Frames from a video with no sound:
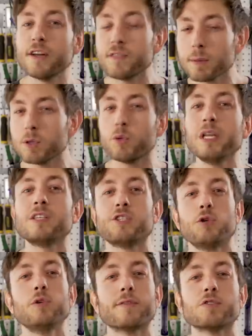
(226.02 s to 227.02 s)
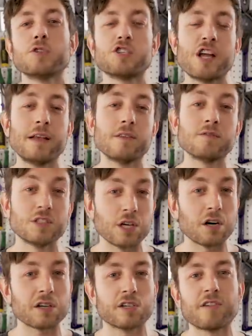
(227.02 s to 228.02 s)
Shifting between two different shades of
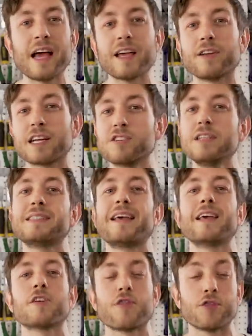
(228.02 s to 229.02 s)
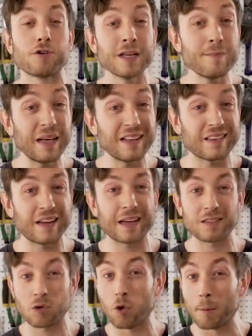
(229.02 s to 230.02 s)
dark gray could actually take 30
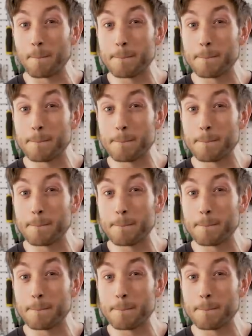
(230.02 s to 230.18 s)
milliseconds or